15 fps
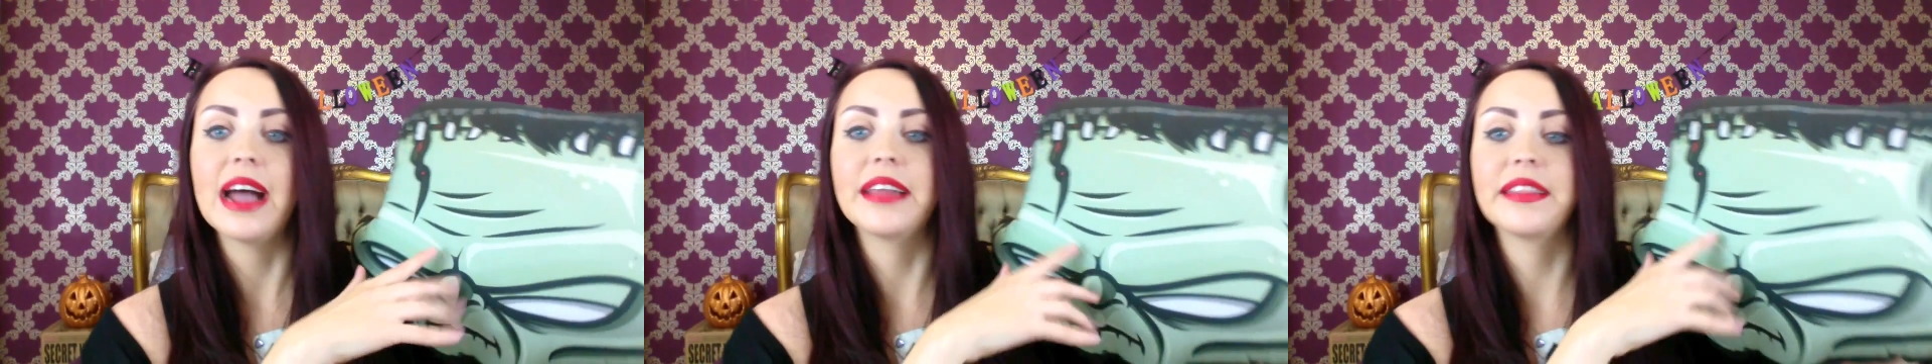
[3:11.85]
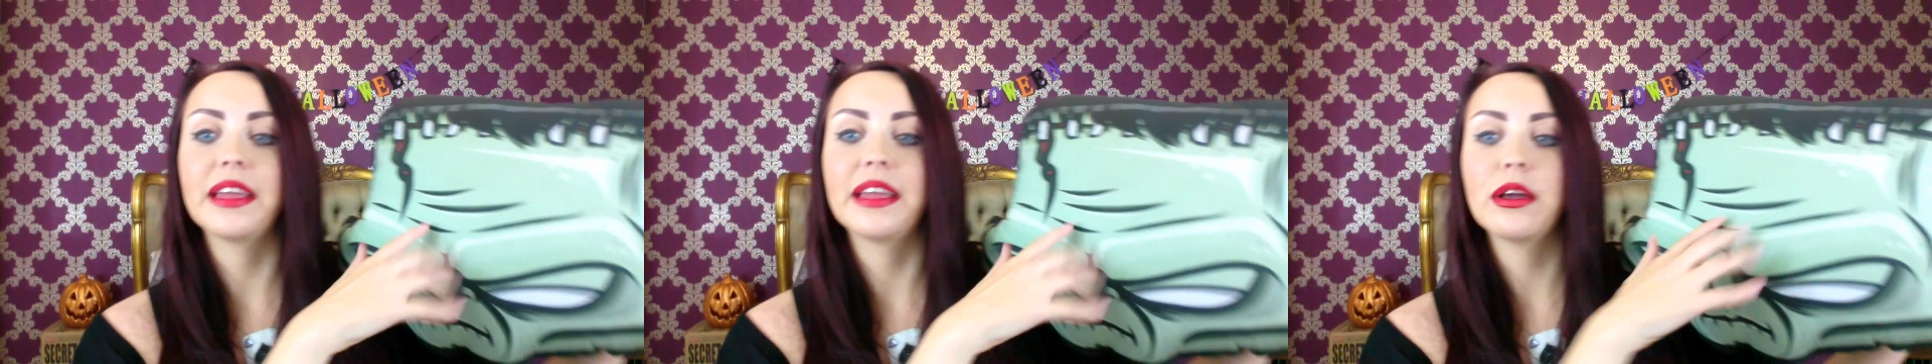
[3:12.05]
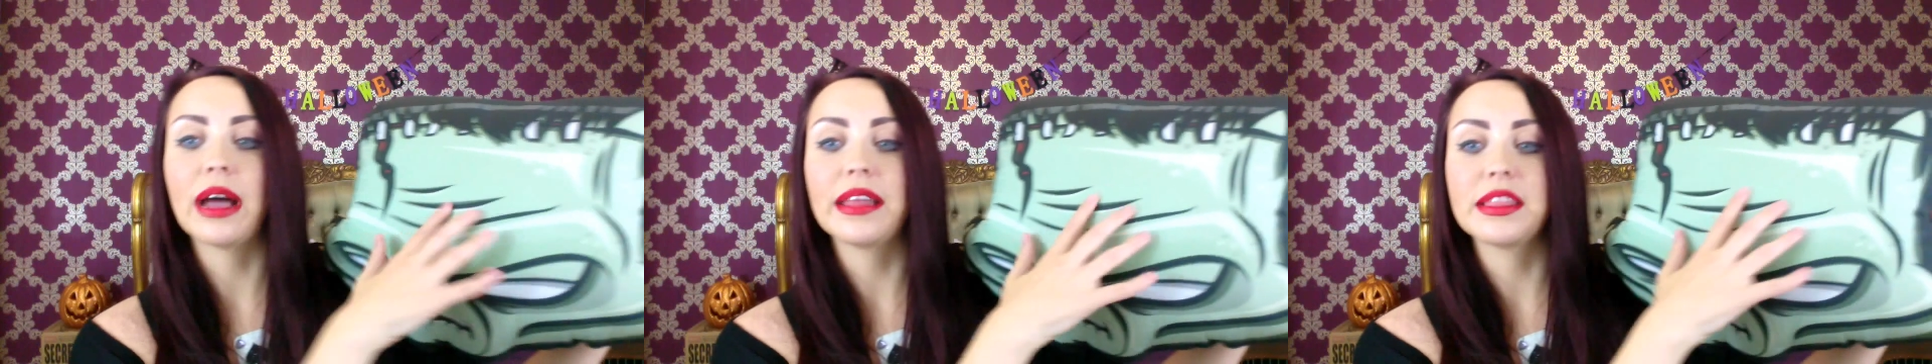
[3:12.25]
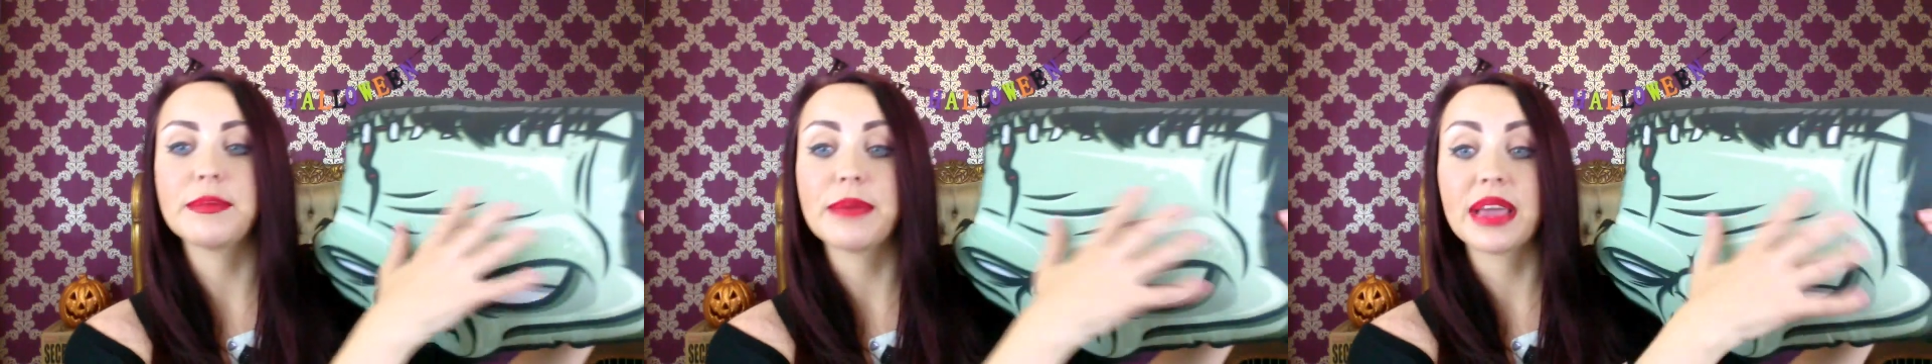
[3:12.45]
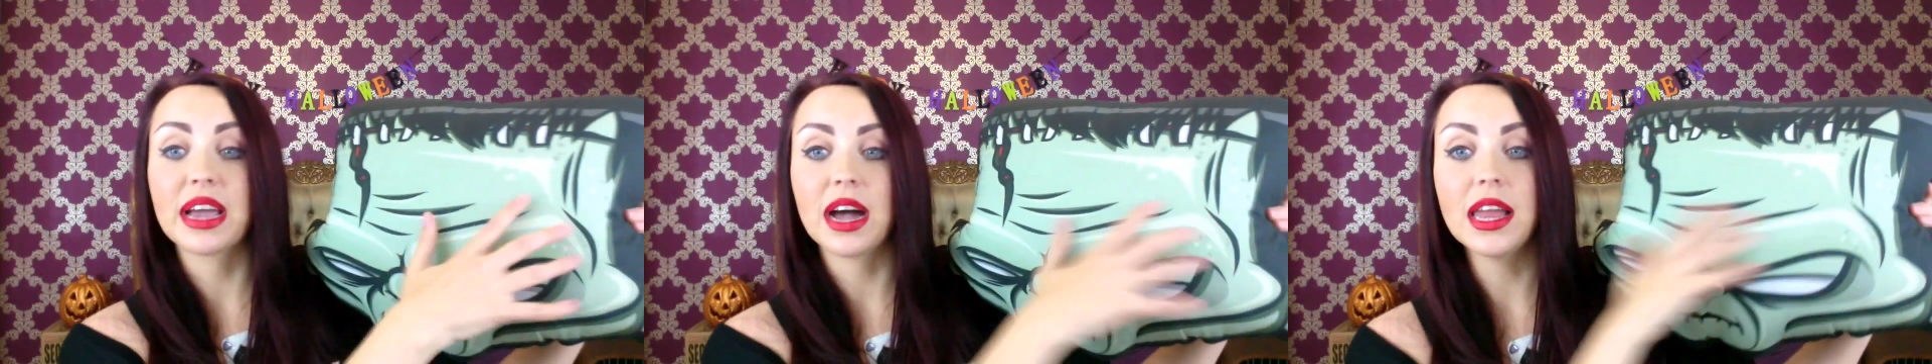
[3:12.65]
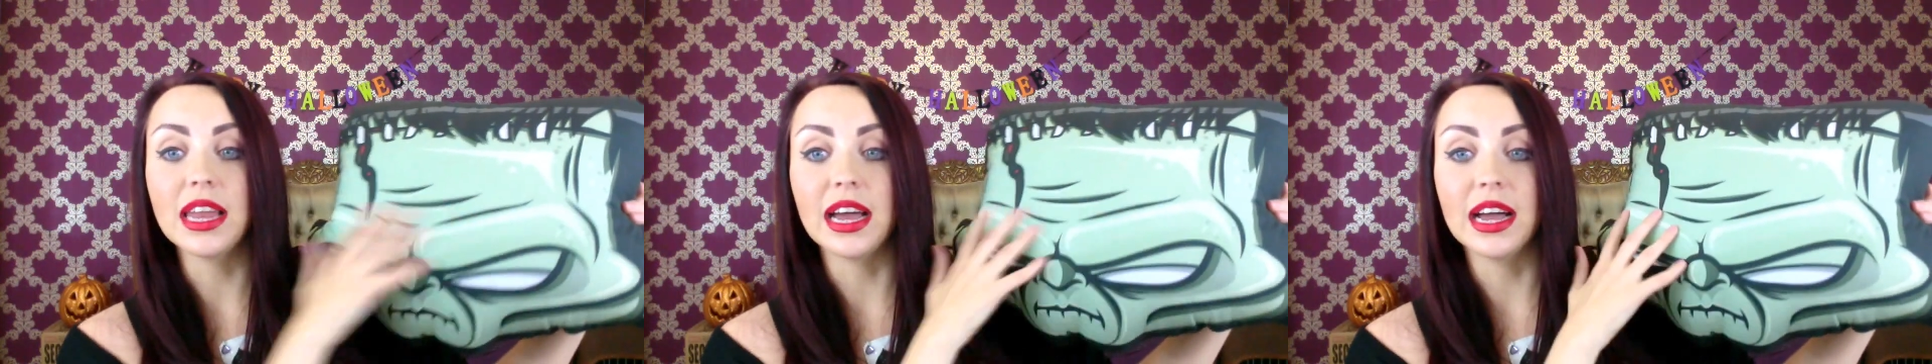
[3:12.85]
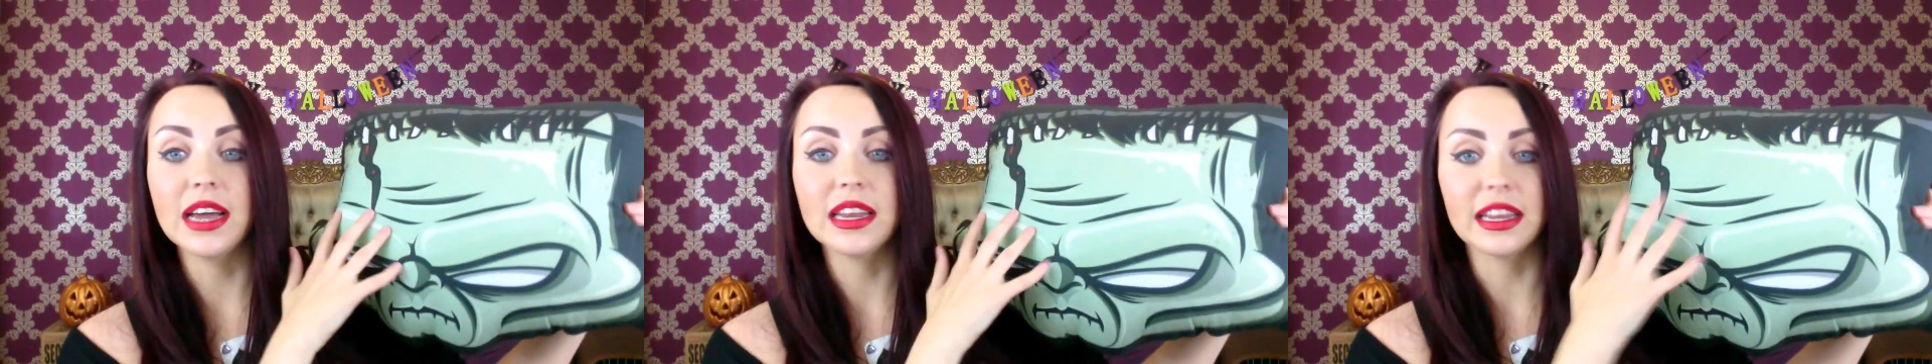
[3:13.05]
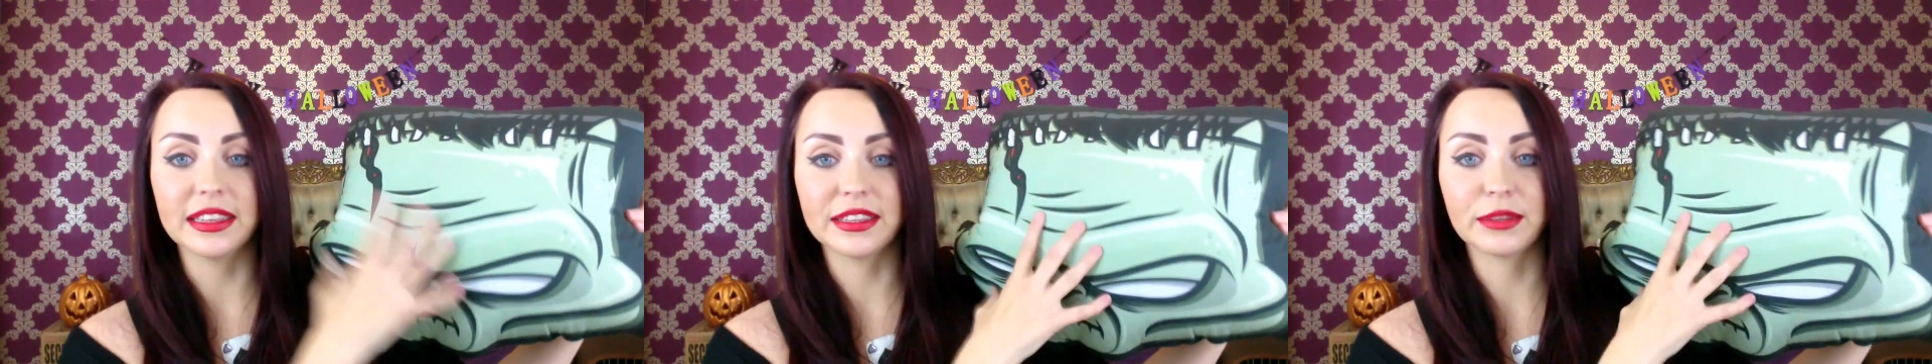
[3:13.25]
and they had them in colour
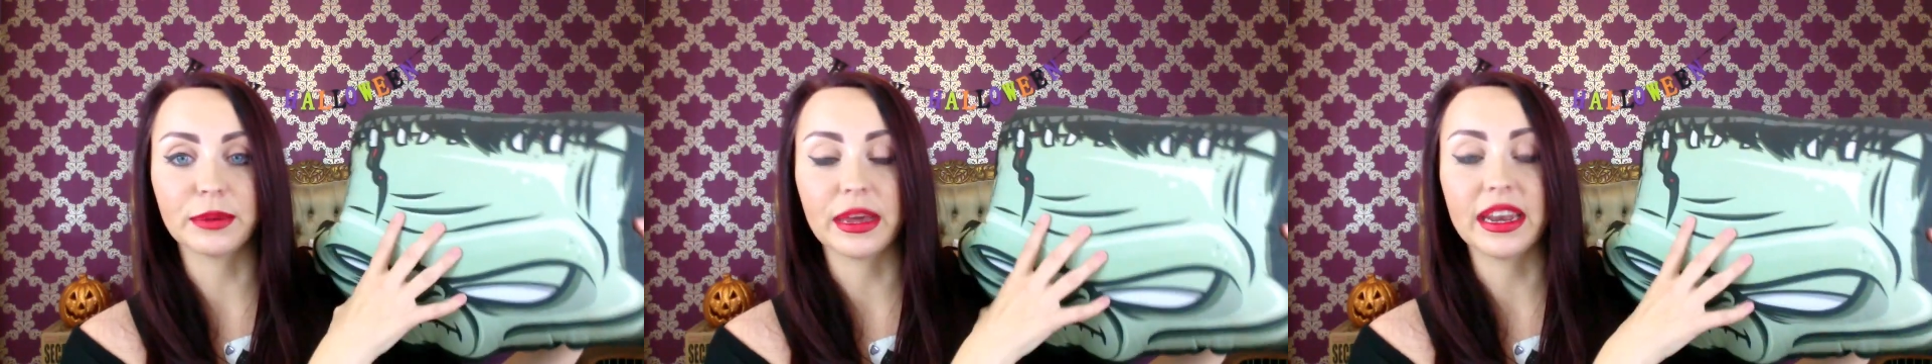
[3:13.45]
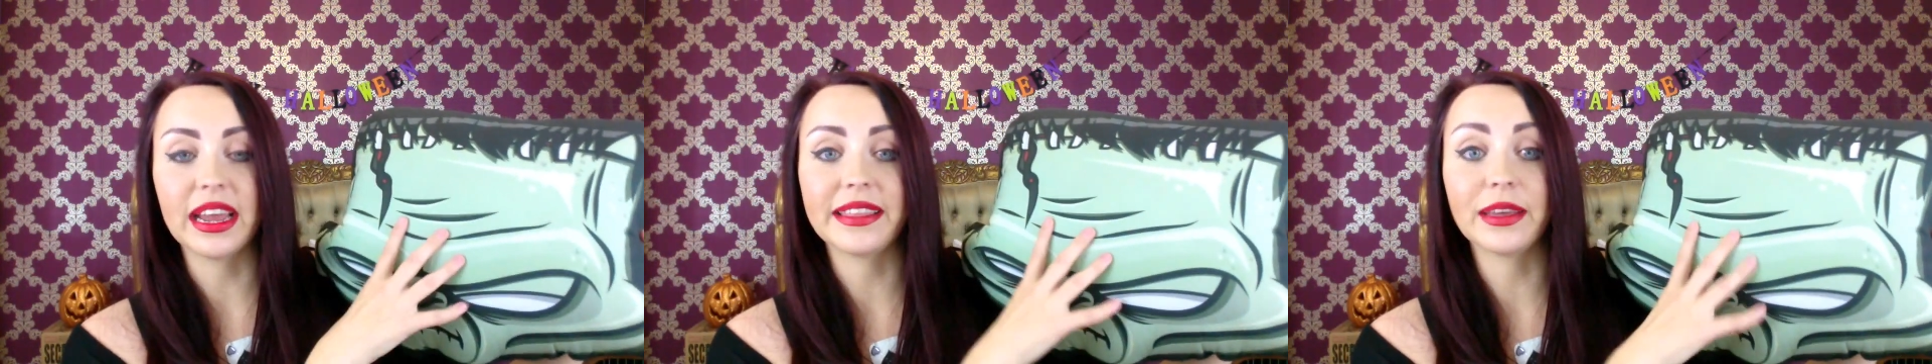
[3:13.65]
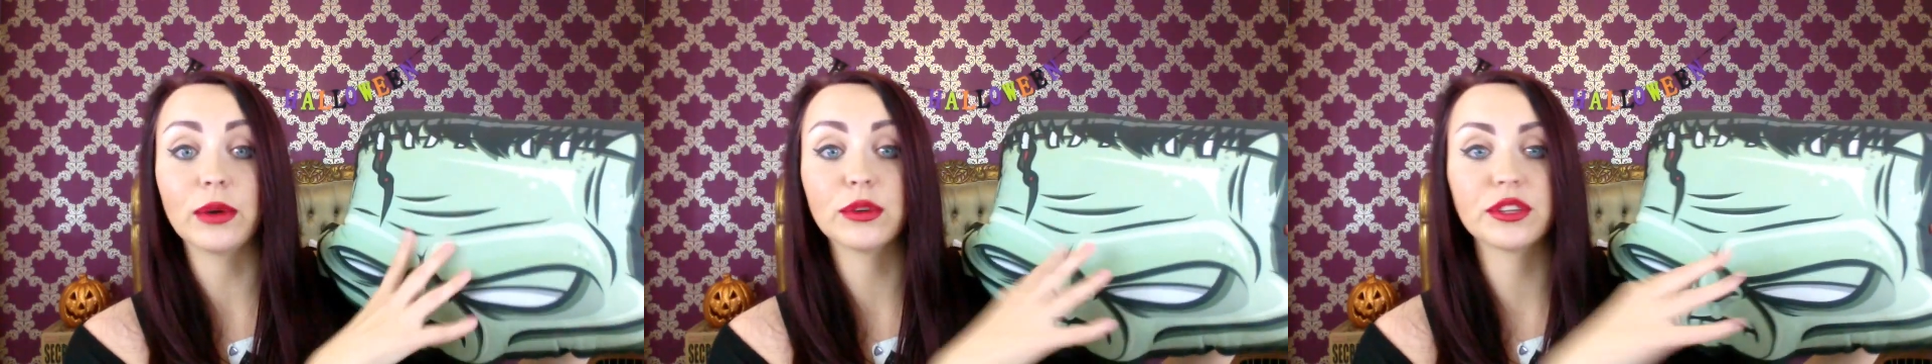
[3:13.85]
like this one and they